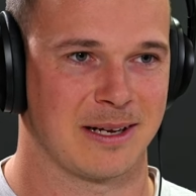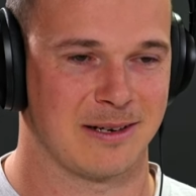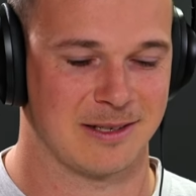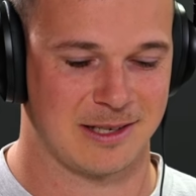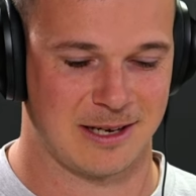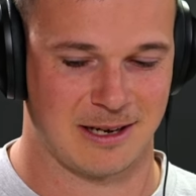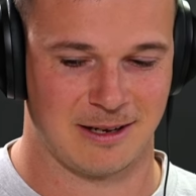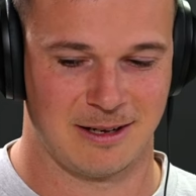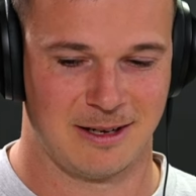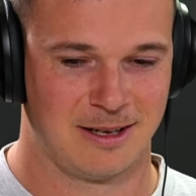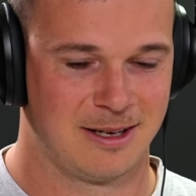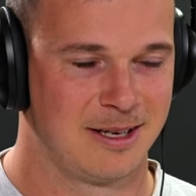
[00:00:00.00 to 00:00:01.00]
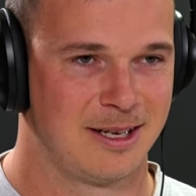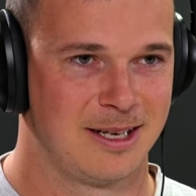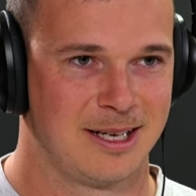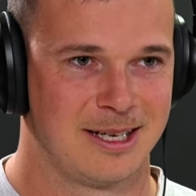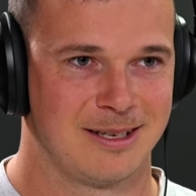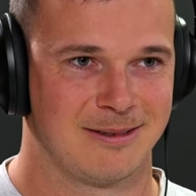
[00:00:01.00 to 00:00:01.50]
And I was like,
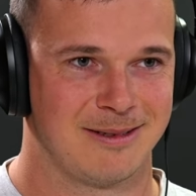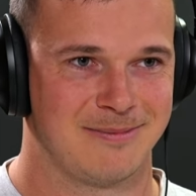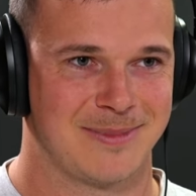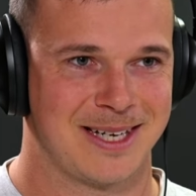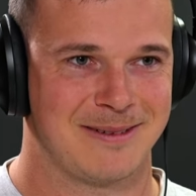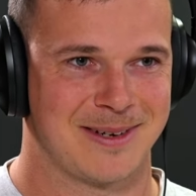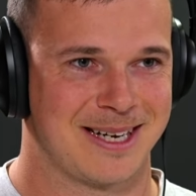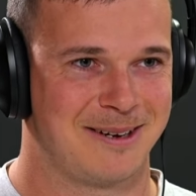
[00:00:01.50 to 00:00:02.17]
what do you mean, man?